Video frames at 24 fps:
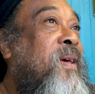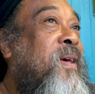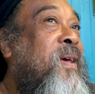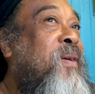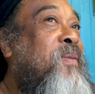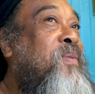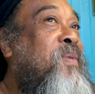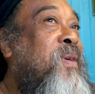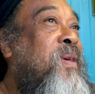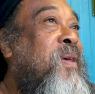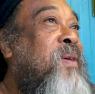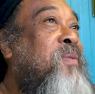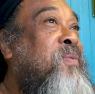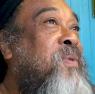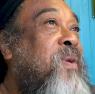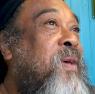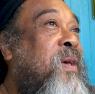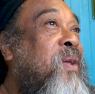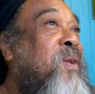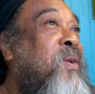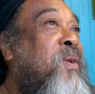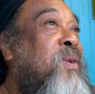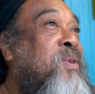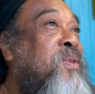If you
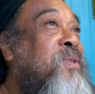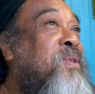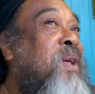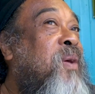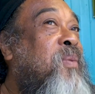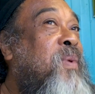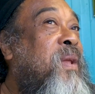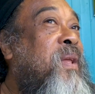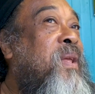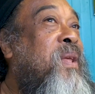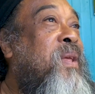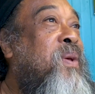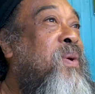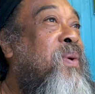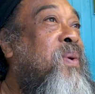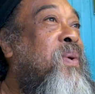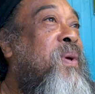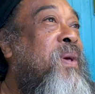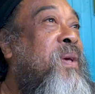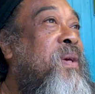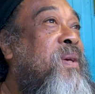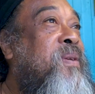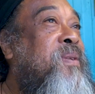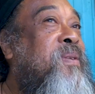can understand what
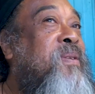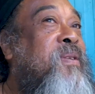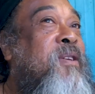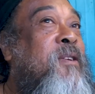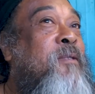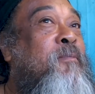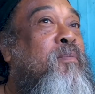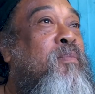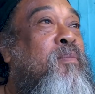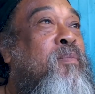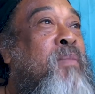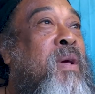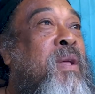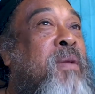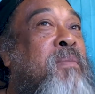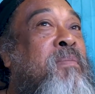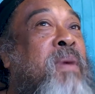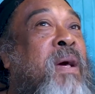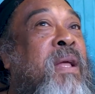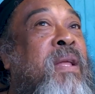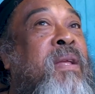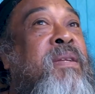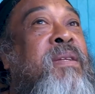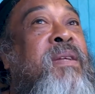ego is.
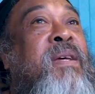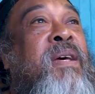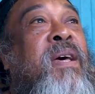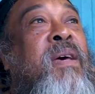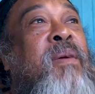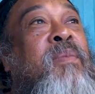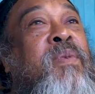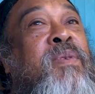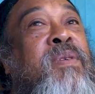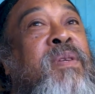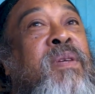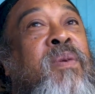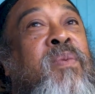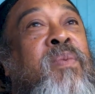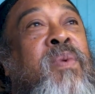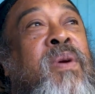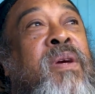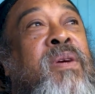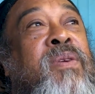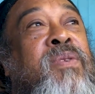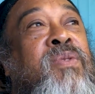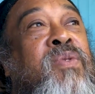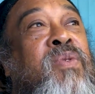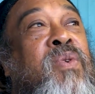But by the time, you see,
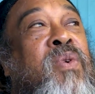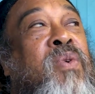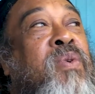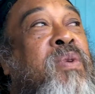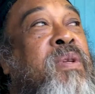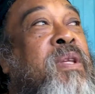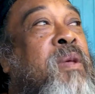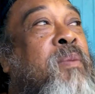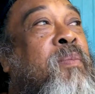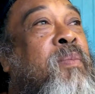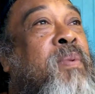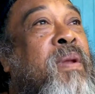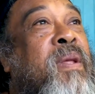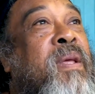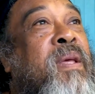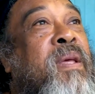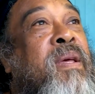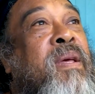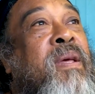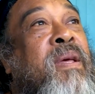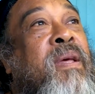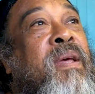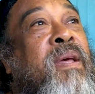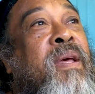we are so
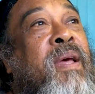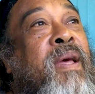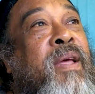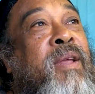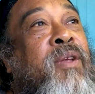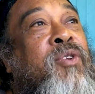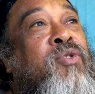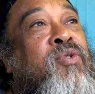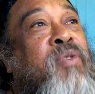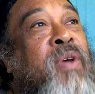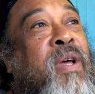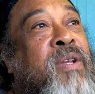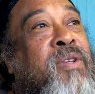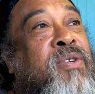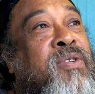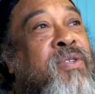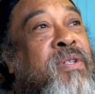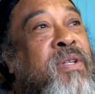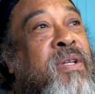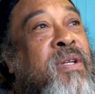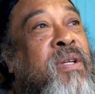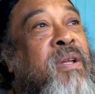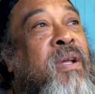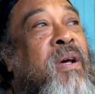deeply
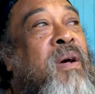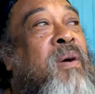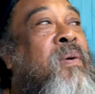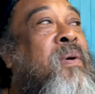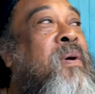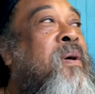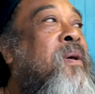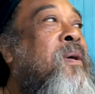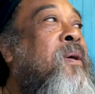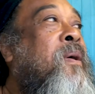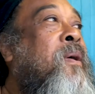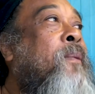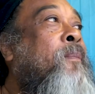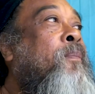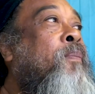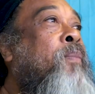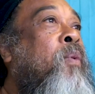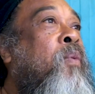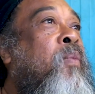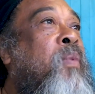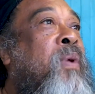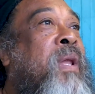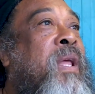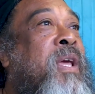entrenched in our
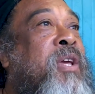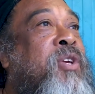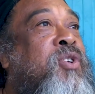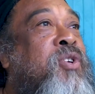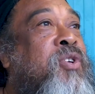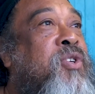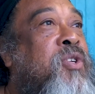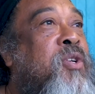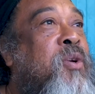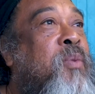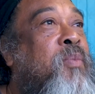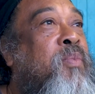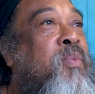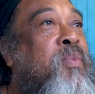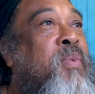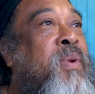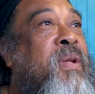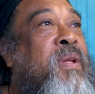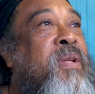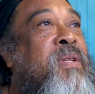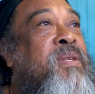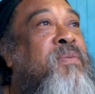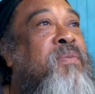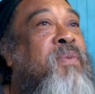relationship
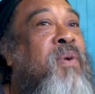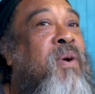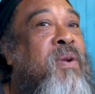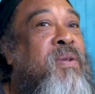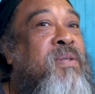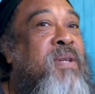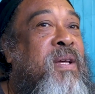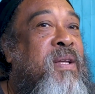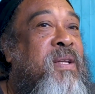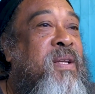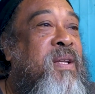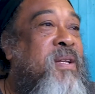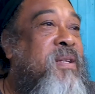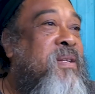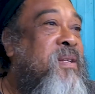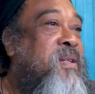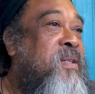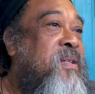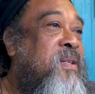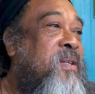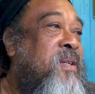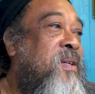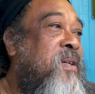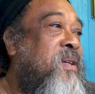with this false
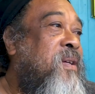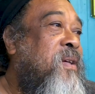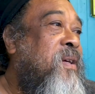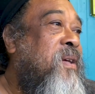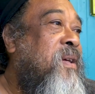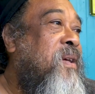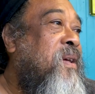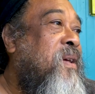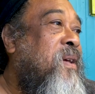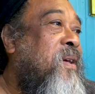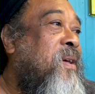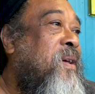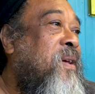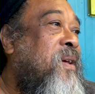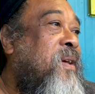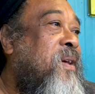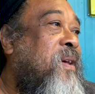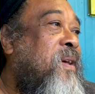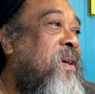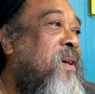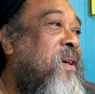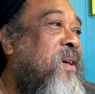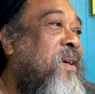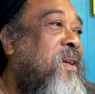identity
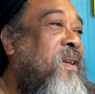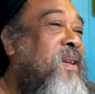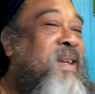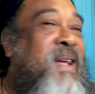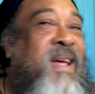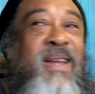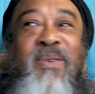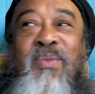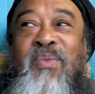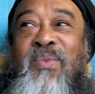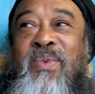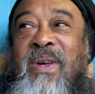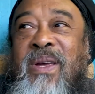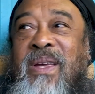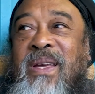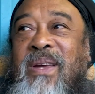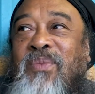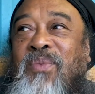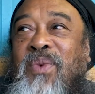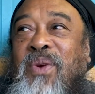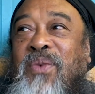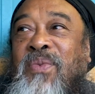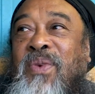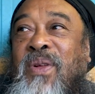that
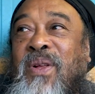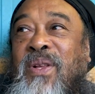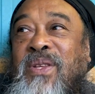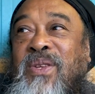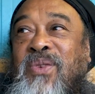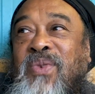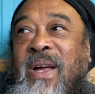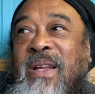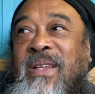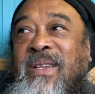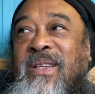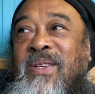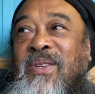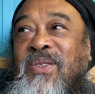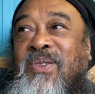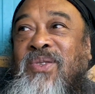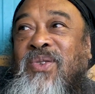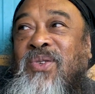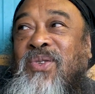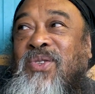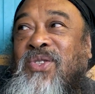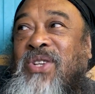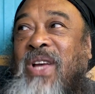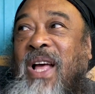we feel
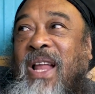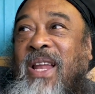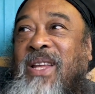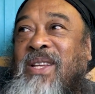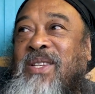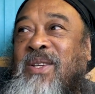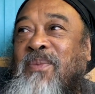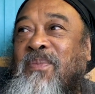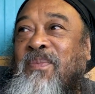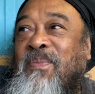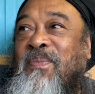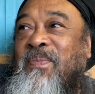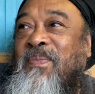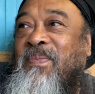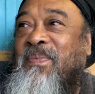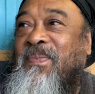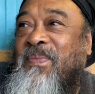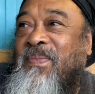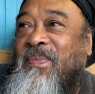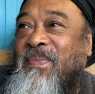threatened to challenge him.